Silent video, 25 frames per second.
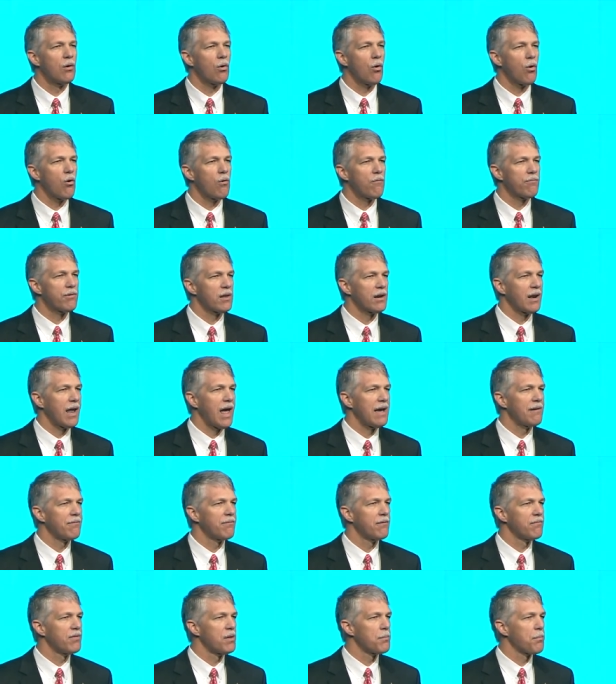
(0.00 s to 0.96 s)
over the
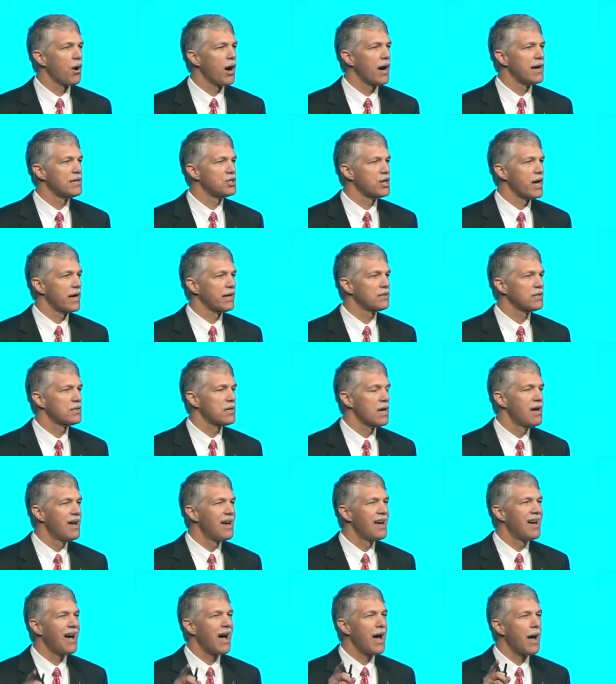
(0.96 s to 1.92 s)
life of the projects.
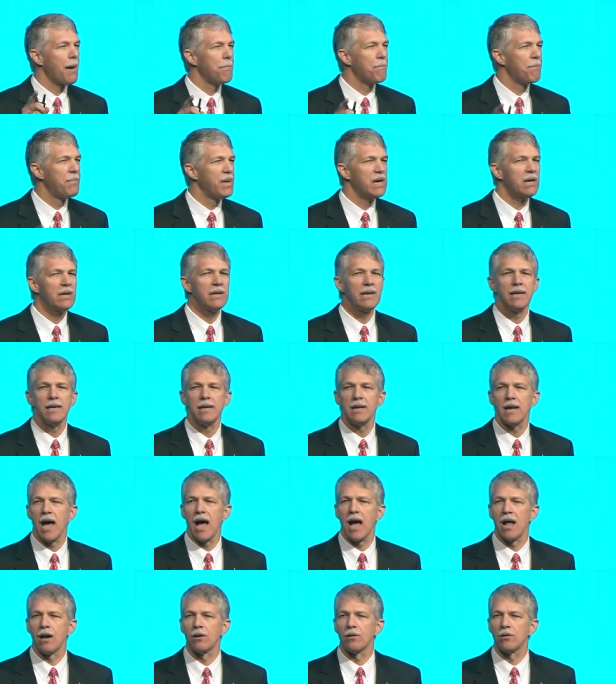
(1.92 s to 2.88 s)
A billion
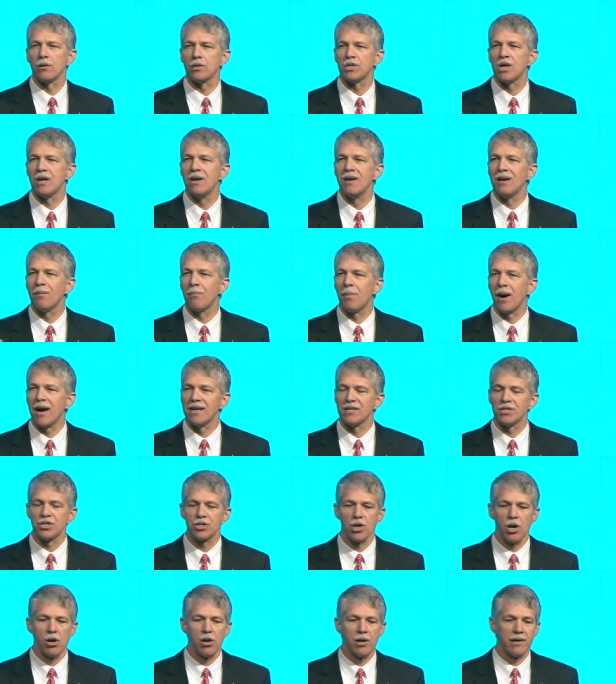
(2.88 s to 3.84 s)
dollars by
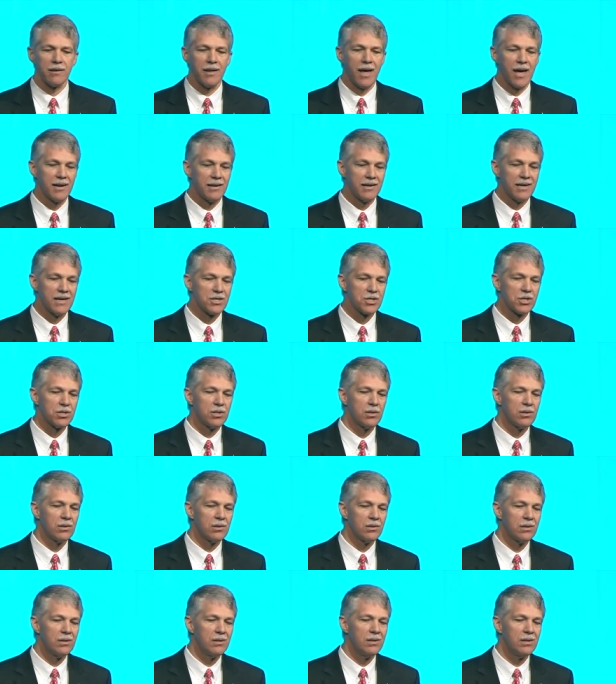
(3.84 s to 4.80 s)
installing that
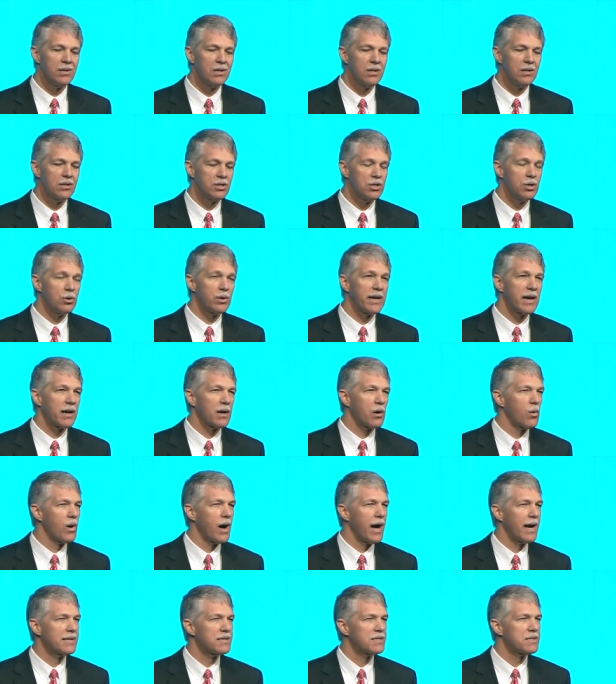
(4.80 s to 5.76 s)
additional two
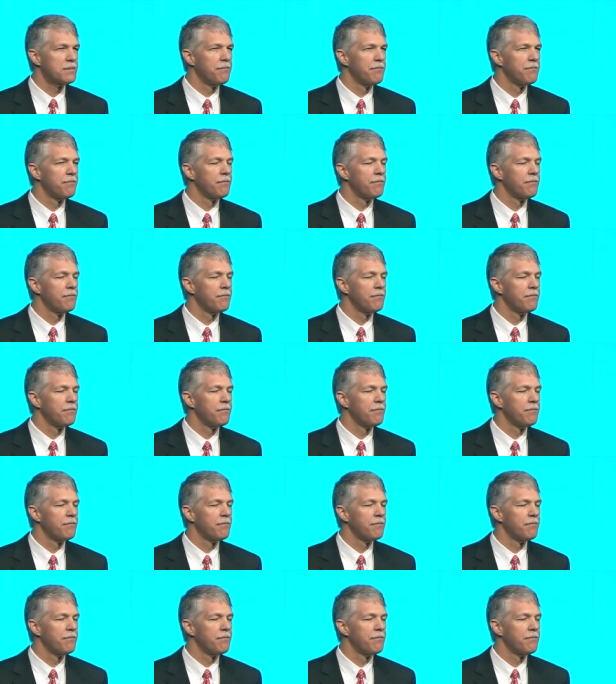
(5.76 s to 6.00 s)
gigawatts.